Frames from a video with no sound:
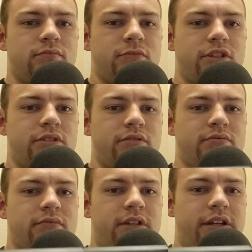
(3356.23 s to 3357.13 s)
Yeah,
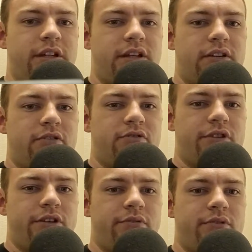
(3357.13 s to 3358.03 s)
I gotta try
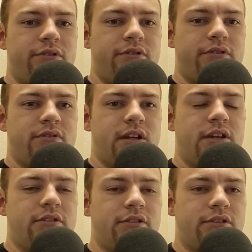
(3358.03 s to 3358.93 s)
it once.
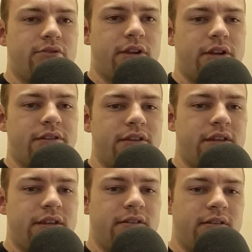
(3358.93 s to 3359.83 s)
I tried
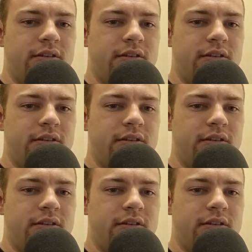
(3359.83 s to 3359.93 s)
the